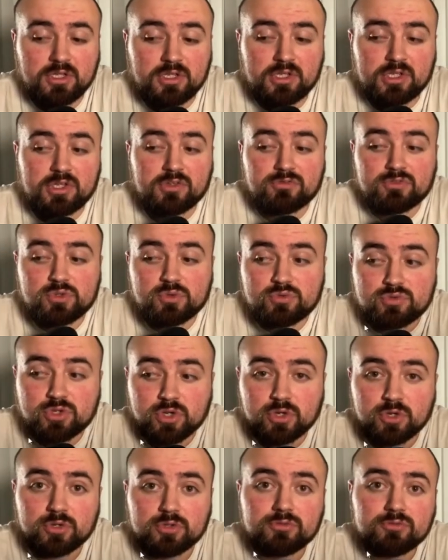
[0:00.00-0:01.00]
If you
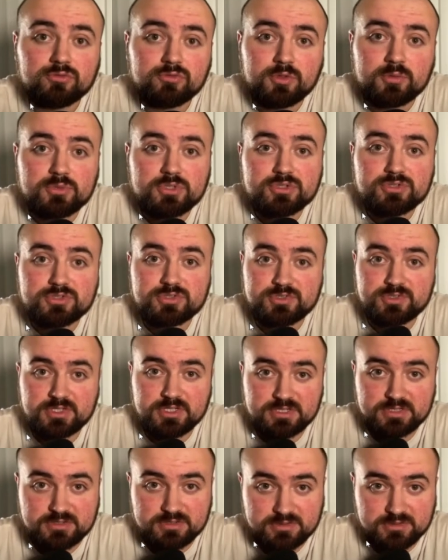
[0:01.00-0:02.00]
turn from your
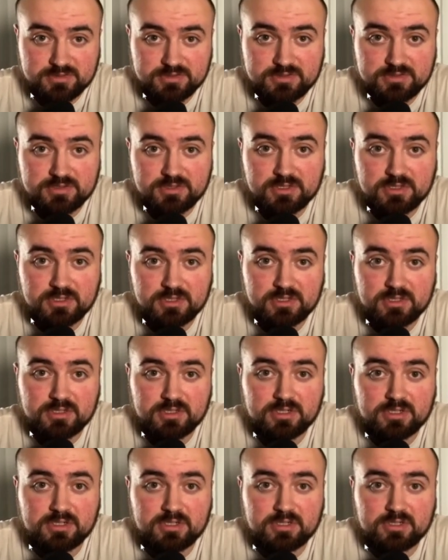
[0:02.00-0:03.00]
sins
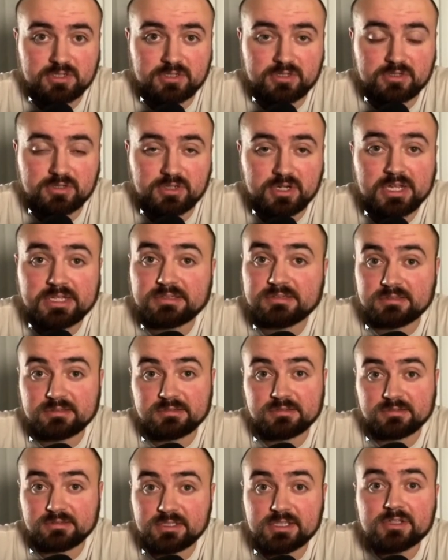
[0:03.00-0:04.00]

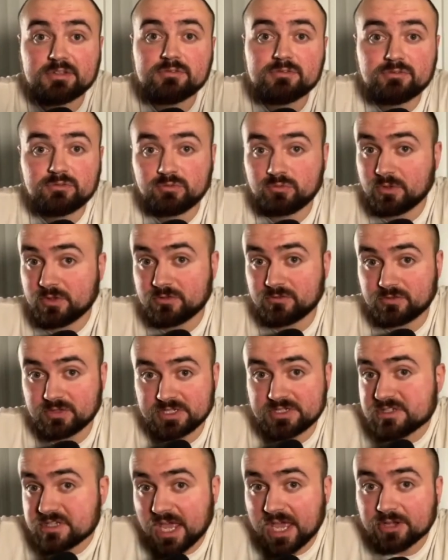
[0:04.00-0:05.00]
and live with
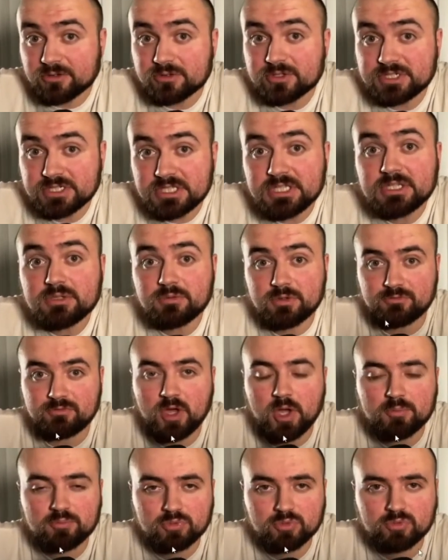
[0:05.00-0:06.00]
integrity, with
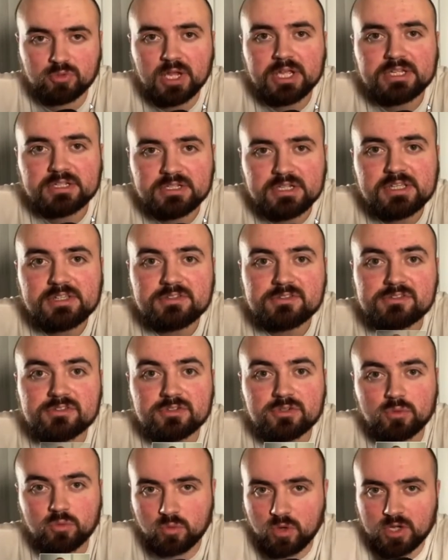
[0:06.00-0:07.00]
uprightness,
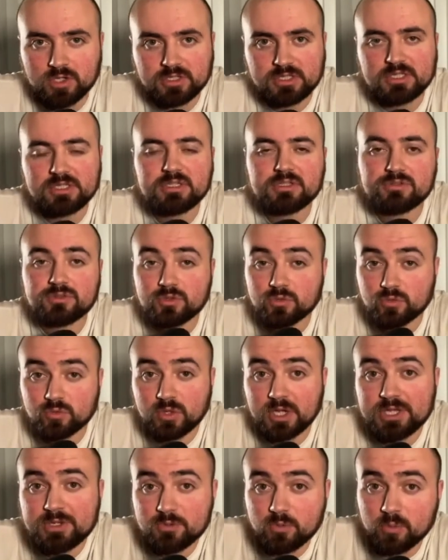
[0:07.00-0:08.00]
walking in the
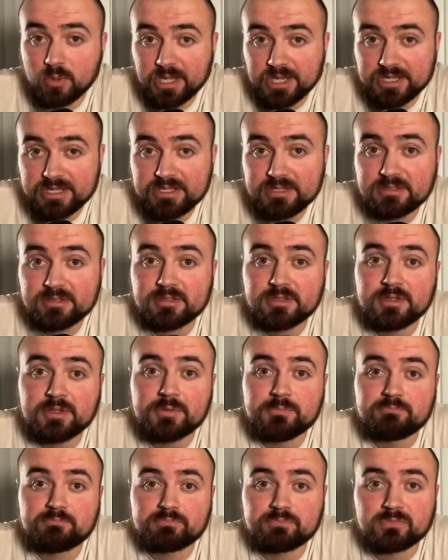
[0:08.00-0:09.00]
right way,
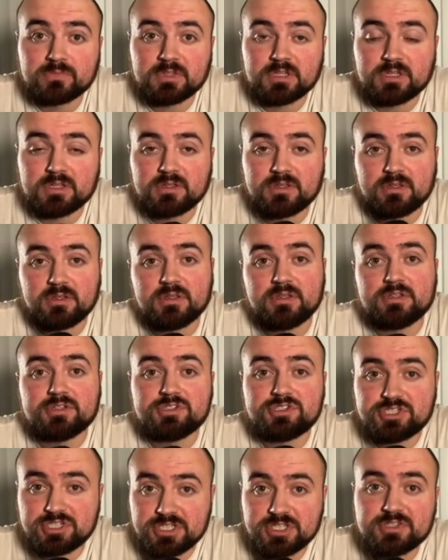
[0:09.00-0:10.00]

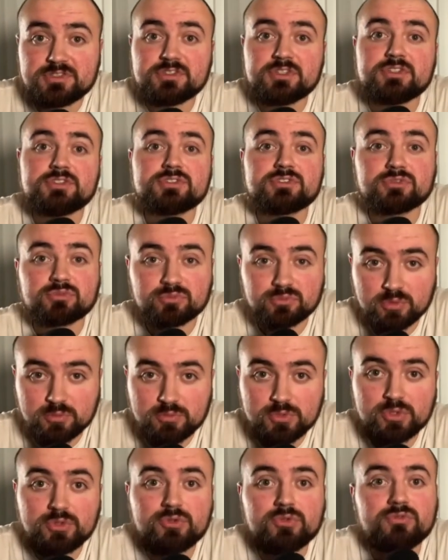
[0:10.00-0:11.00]
Jesus
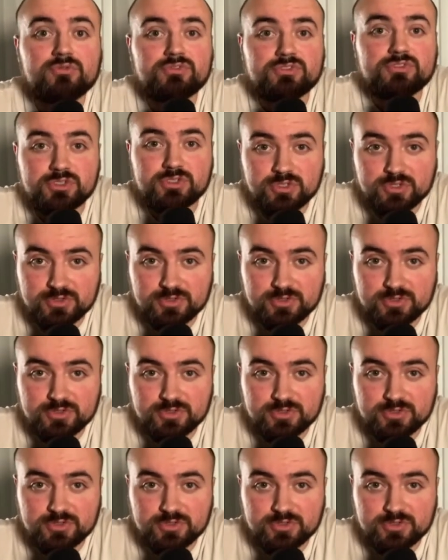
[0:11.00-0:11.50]
removes your